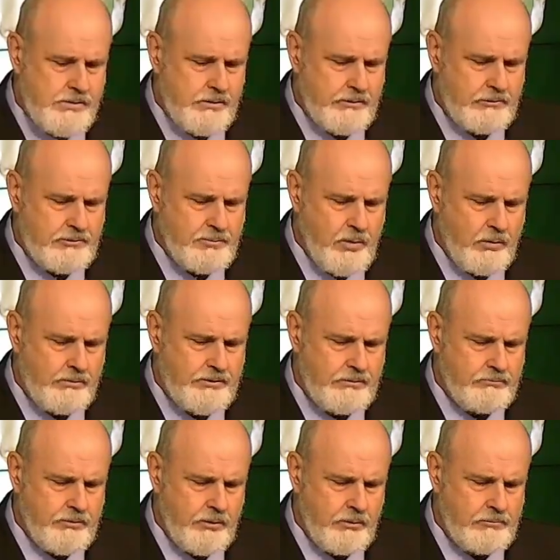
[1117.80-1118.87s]
the smoke that
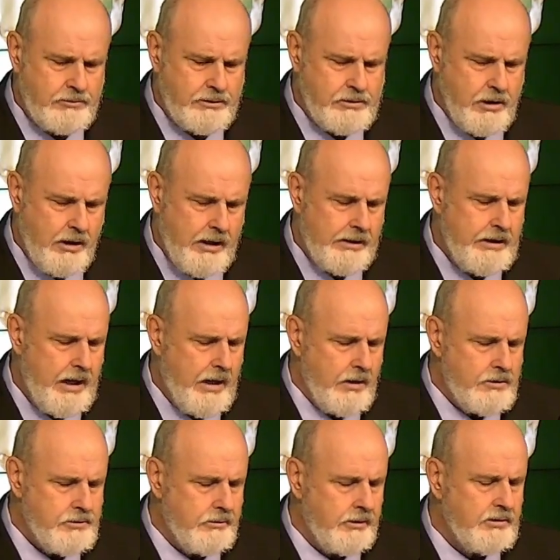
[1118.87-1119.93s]
rose to God
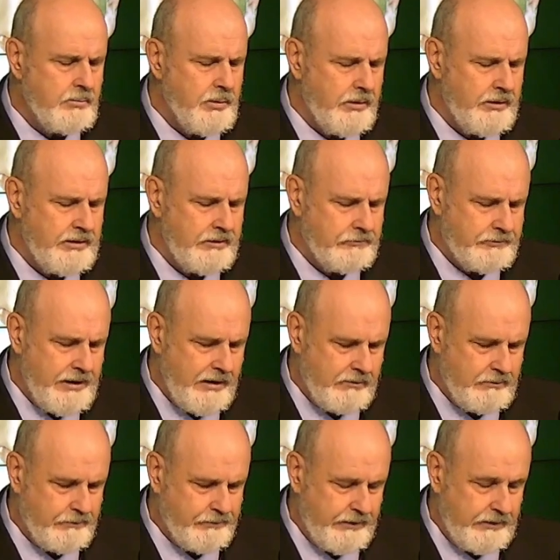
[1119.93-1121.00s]
during the burning of
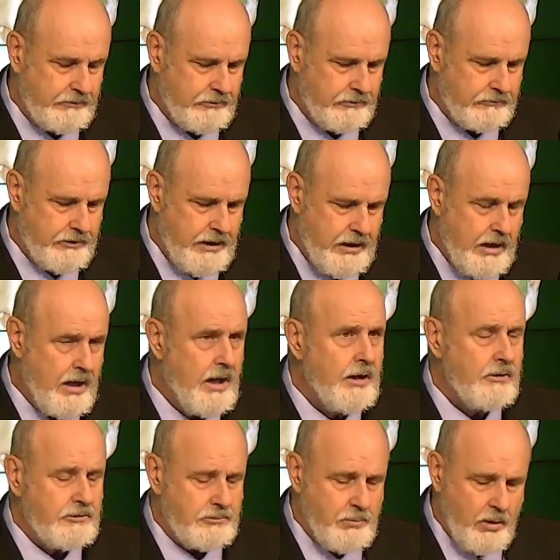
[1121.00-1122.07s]
sacrifices.
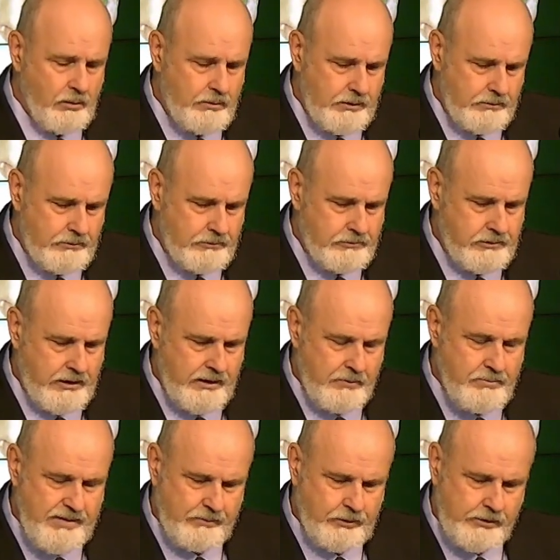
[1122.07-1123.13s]
Smoke is a
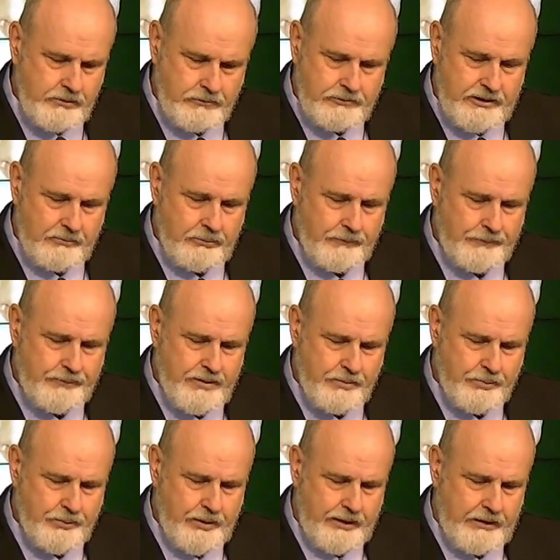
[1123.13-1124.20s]
biblical symbol for the
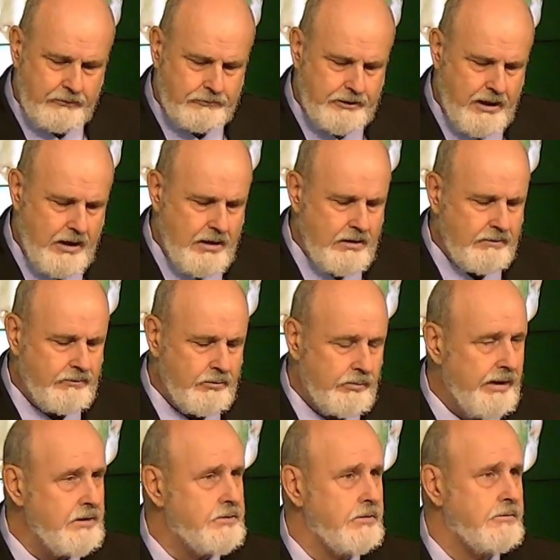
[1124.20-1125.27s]
prayers of the
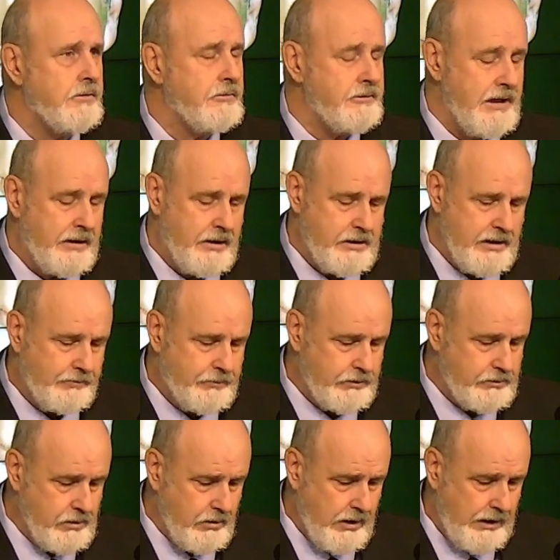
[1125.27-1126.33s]
righteous ascending up to
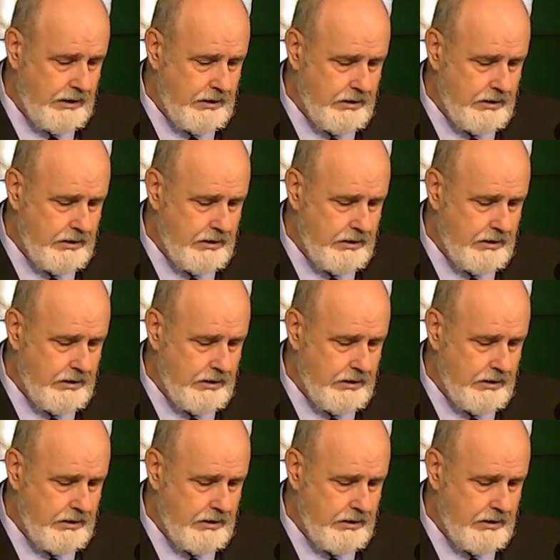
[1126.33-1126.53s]
God.